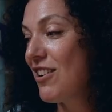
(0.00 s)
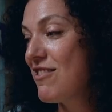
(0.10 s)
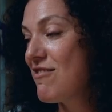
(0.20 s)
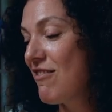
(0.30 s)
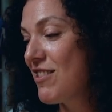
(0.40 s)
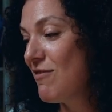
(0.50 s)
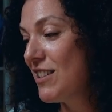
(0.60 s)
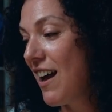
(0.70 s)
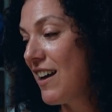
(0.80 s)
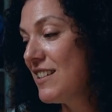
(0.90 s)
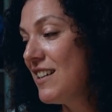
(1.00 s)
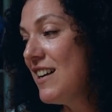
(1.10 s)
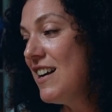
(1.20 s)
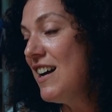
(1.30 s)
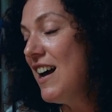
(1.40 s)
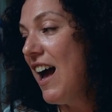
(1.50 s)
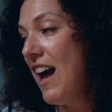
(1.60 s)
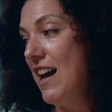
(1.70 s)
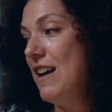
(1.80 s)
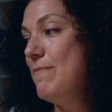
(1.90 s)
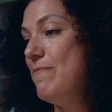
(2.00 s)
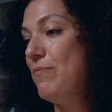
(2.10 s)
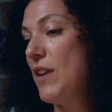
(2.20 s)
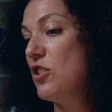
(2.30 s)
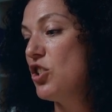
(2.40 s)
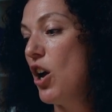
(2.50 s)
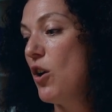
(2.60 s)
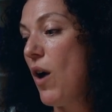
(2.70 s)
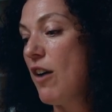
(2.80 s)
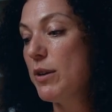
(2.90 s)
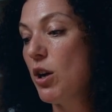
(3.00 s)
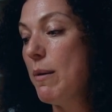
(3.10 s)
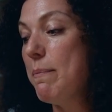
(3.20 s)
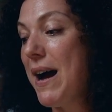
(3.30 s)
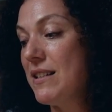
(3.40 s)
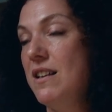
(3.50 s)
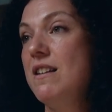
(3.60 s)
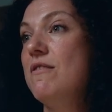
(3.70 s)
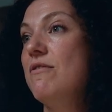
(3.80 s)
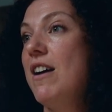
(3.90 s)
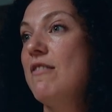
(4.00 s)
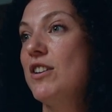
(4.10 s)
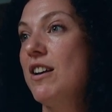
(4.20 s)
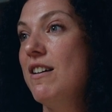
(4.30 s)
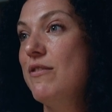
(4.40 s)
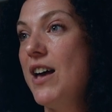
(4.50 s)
going through everything with Dad. And so I've become a massive advocate of